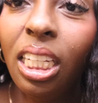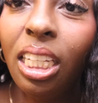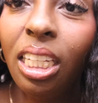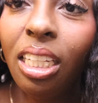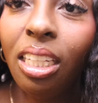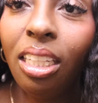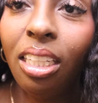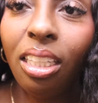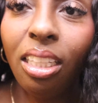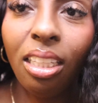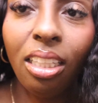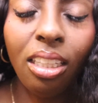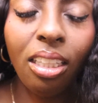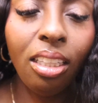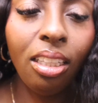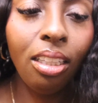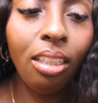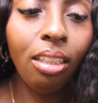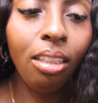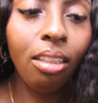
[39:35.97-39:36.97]

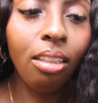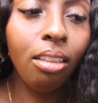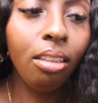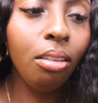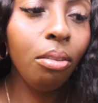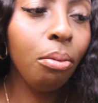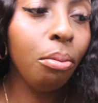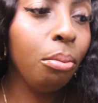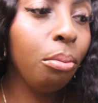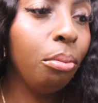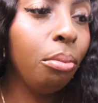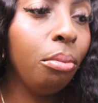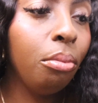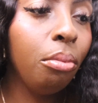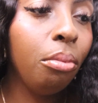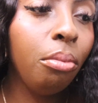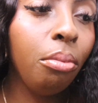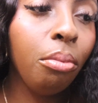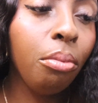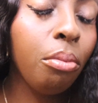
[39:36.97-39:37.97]

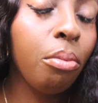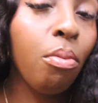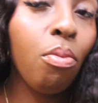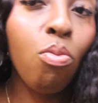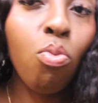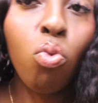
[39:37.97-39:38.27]
No one is speaking in this clip.